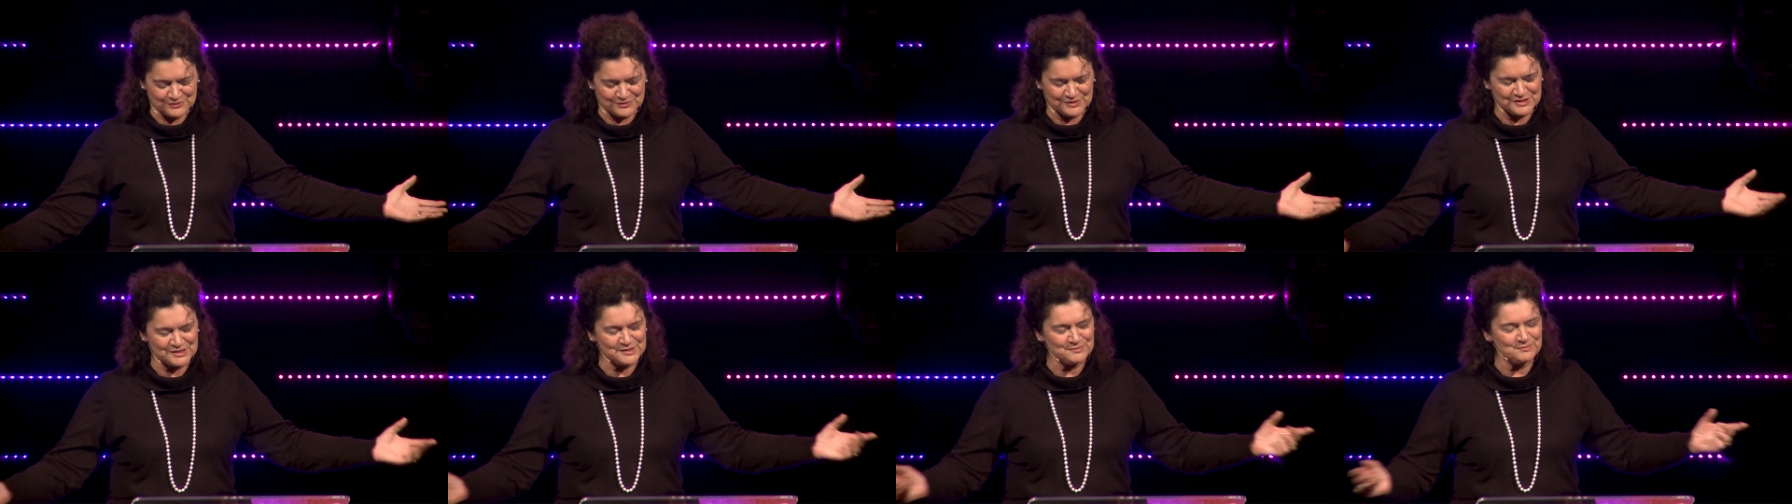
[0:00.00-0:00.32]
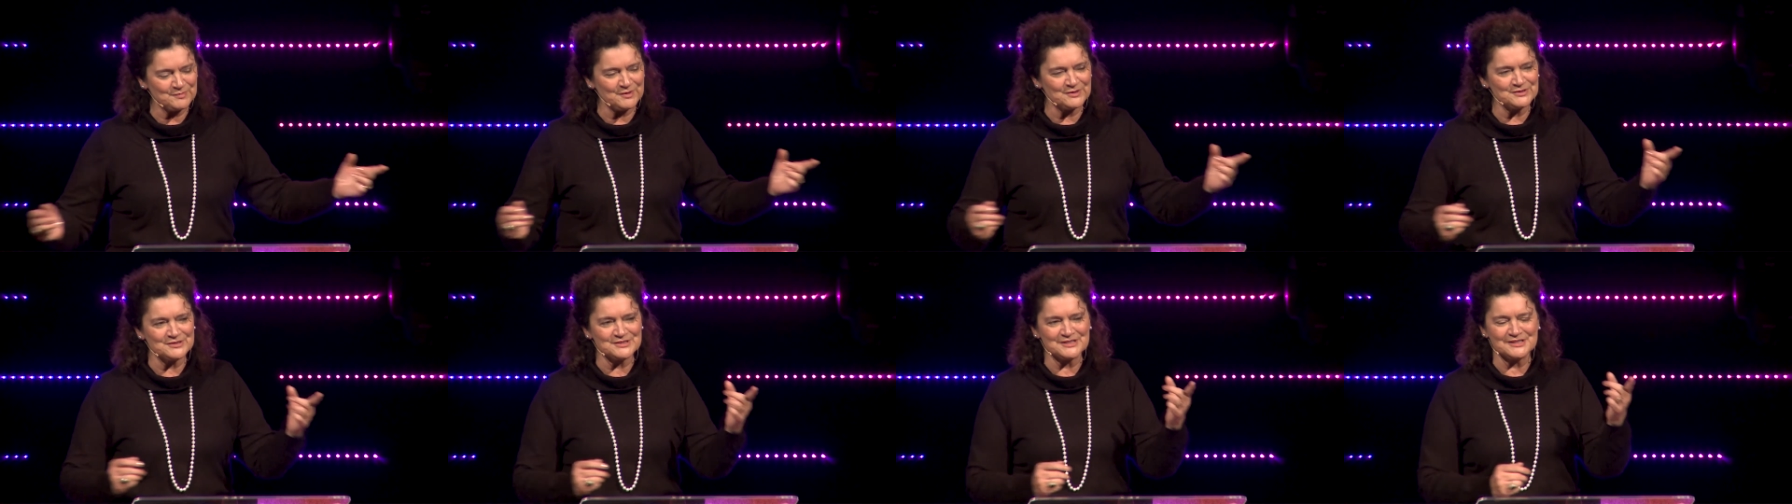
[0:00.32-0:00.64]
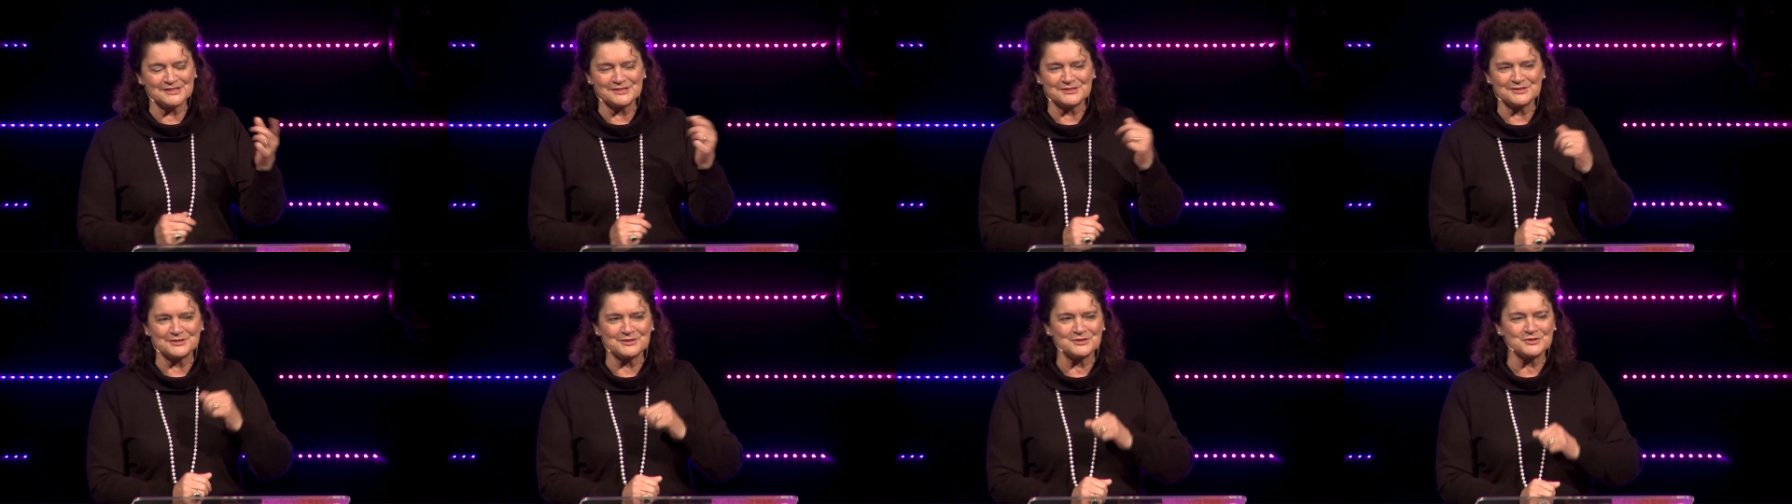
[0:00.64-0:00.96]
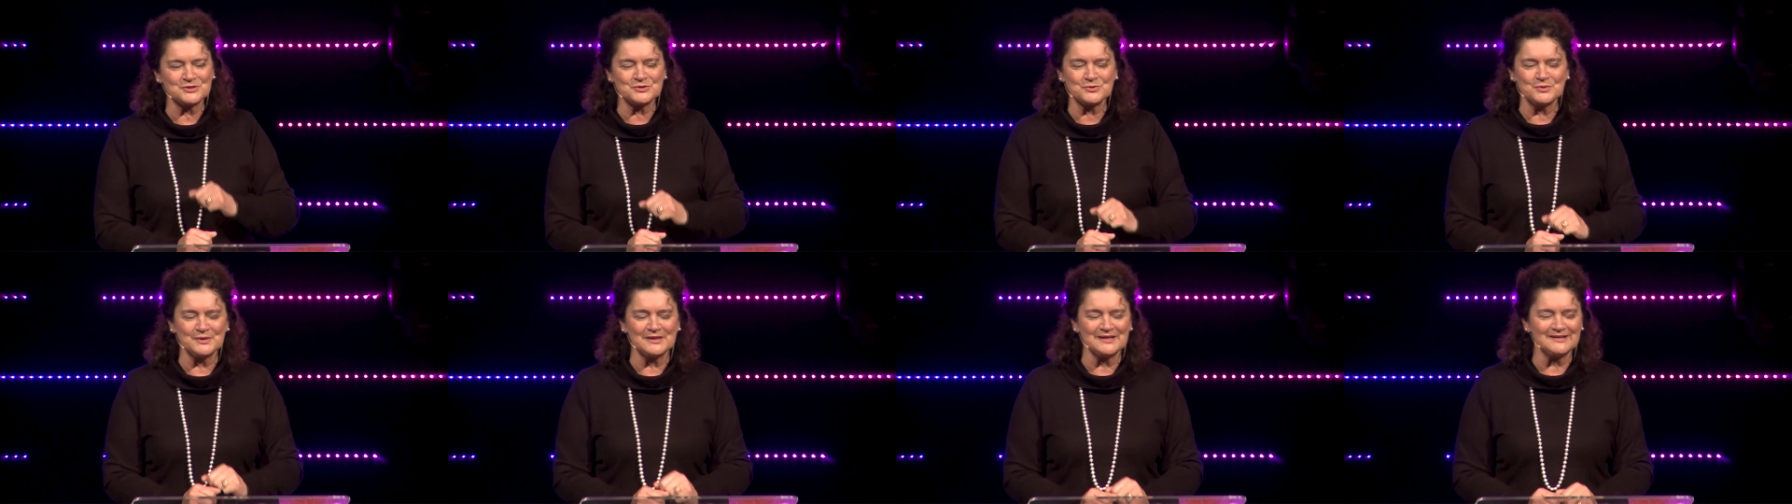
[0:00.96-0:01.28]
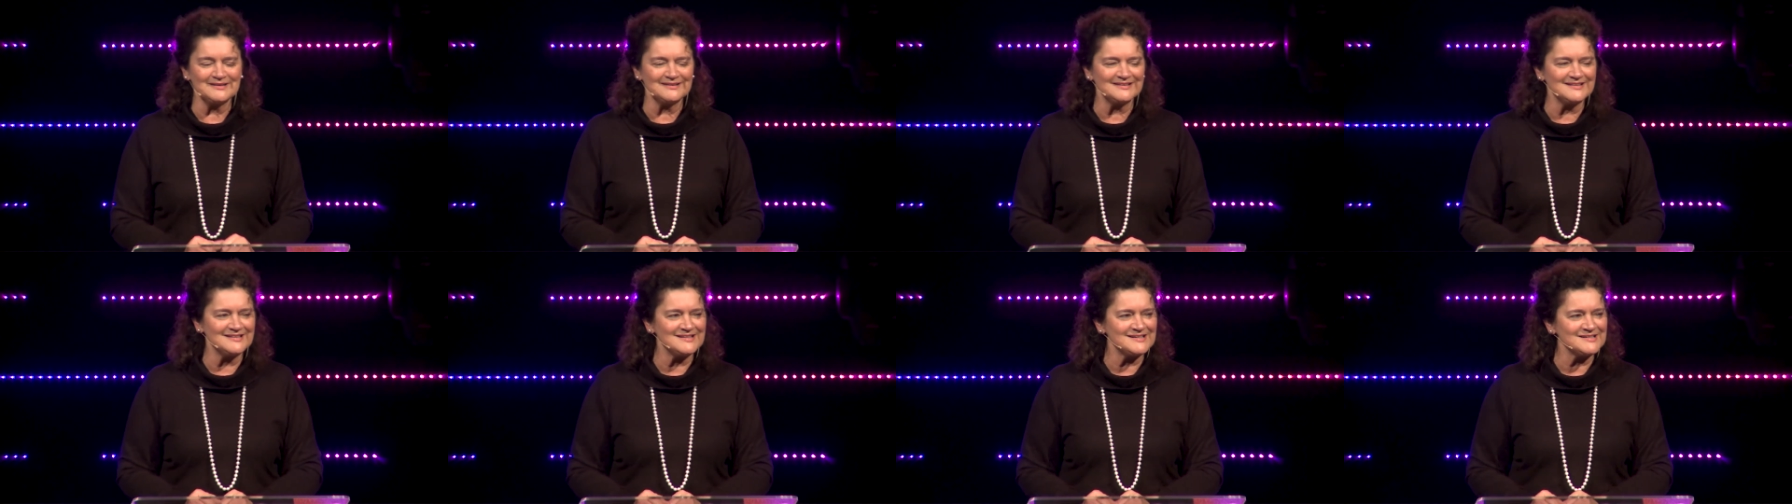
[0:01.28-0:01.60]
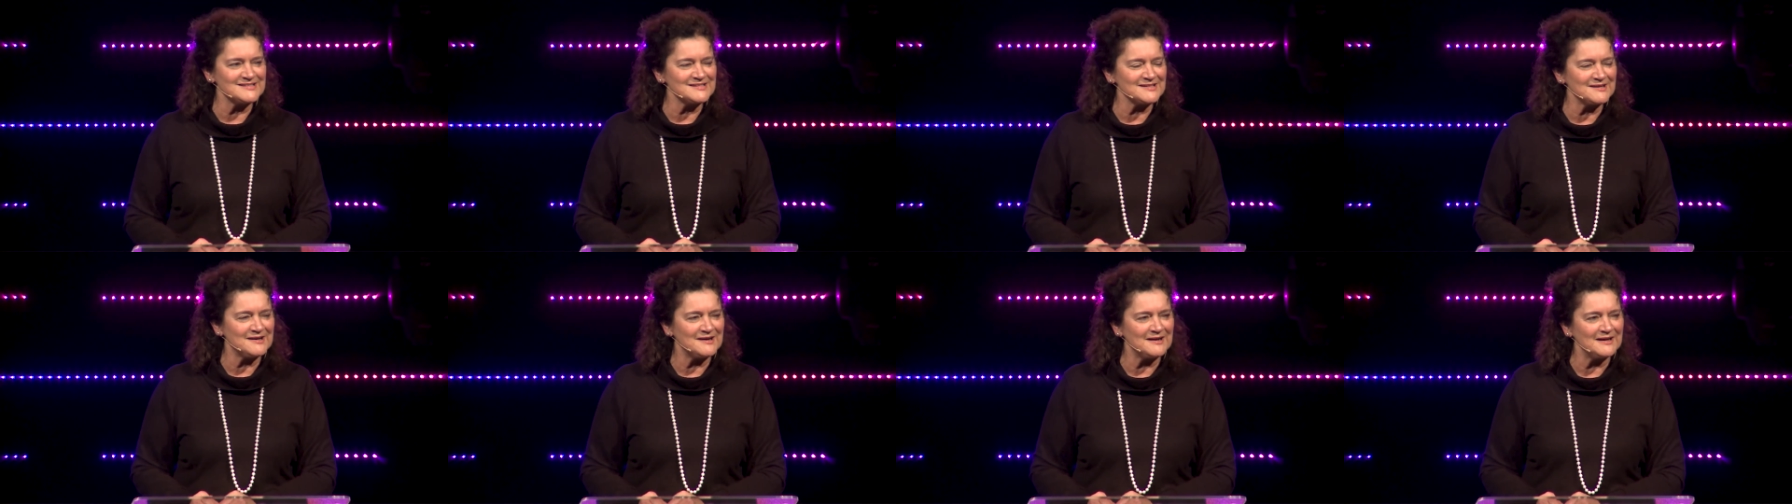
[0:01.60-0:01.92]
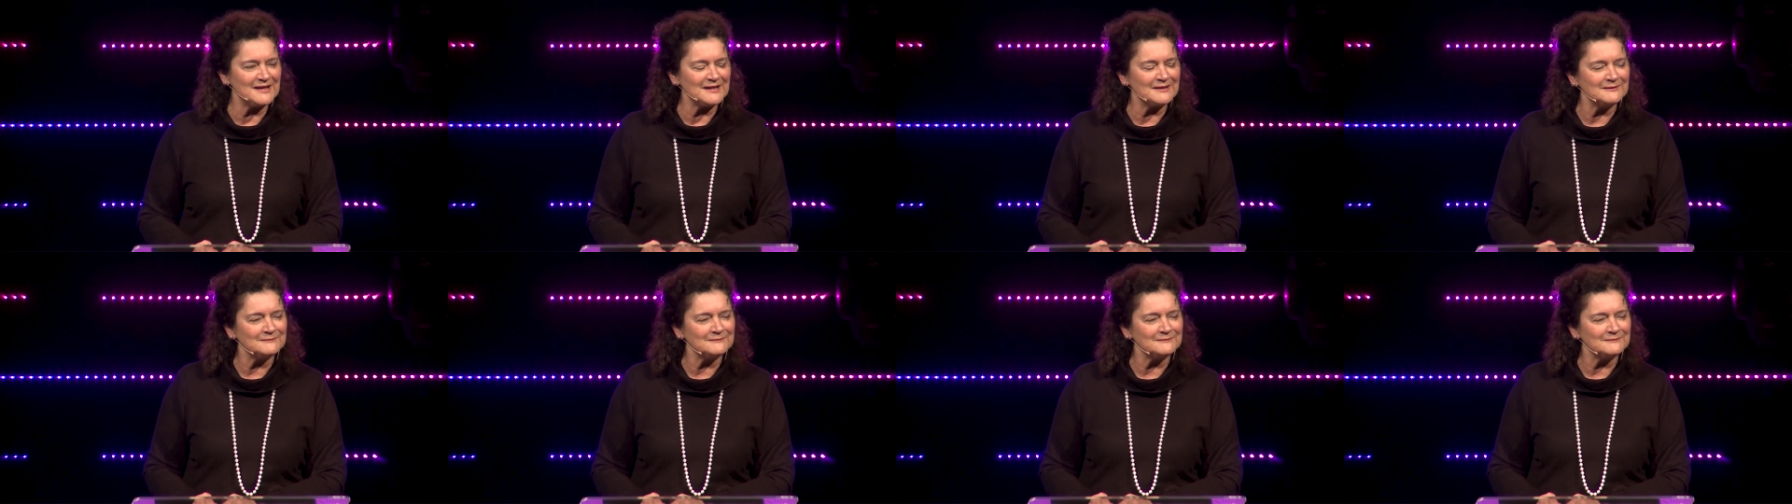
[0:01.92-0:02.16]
responding to the twinkle in his eye.